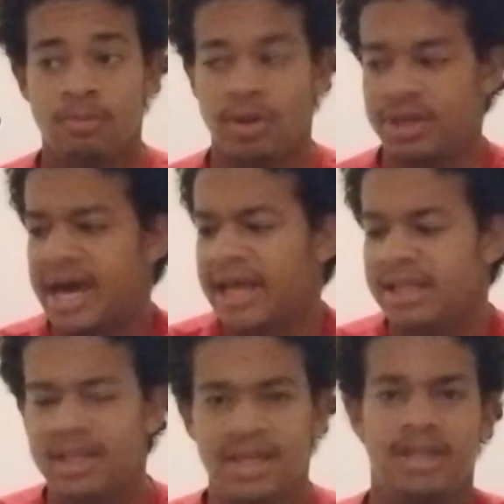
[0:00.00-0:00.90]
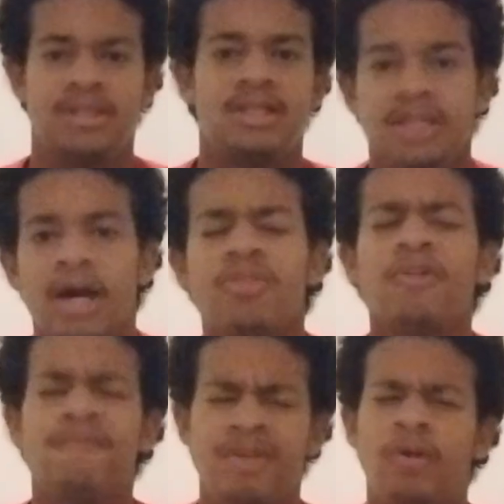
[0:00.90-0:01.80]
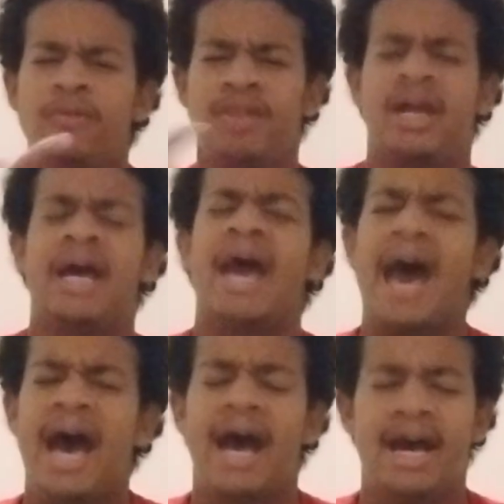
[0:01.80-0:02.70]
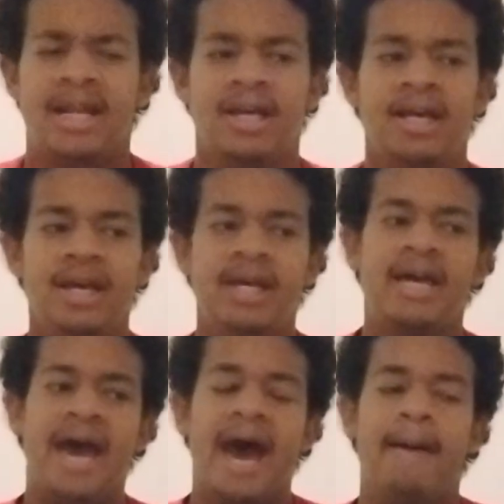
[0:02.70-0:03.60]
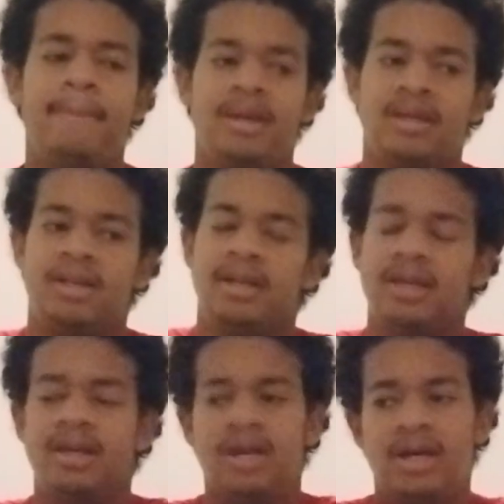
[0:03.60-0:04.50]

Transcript: well, not this, the other phone that I had happened.